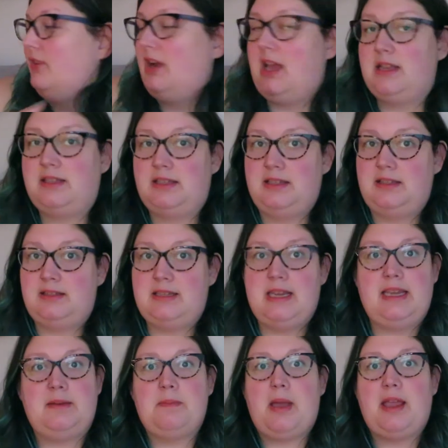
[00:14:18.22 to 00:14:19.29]
I forgot to
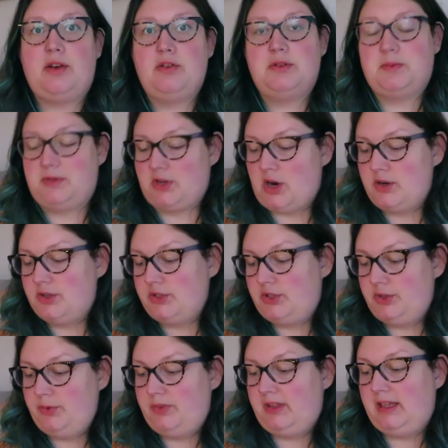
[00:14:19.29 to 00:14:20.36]
take my Christmas cards
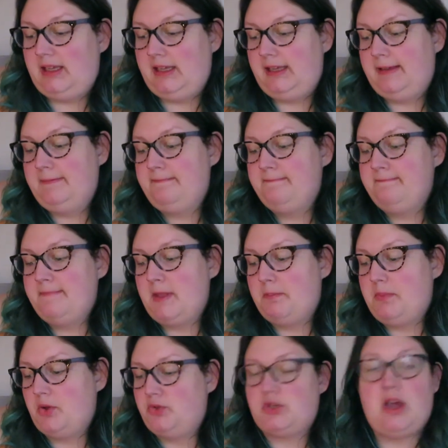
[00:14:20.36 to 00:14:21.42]
to the
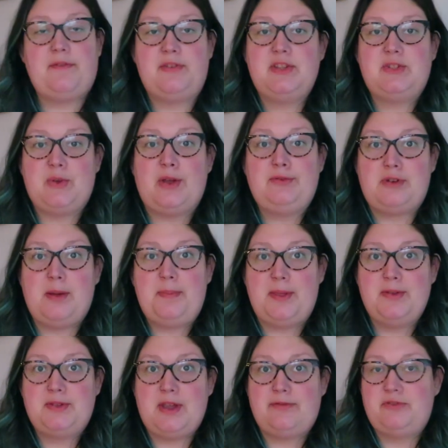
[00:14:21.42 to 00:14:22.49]
post office, so I'll drop
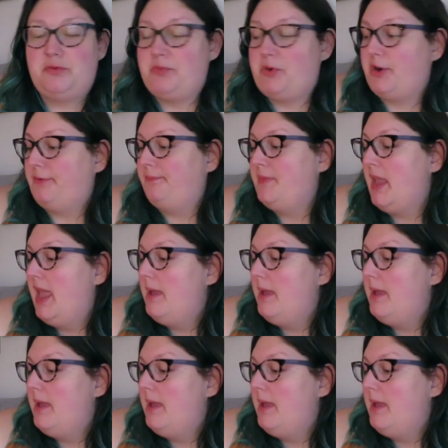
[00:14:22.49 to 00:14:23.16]
those off tomorrow.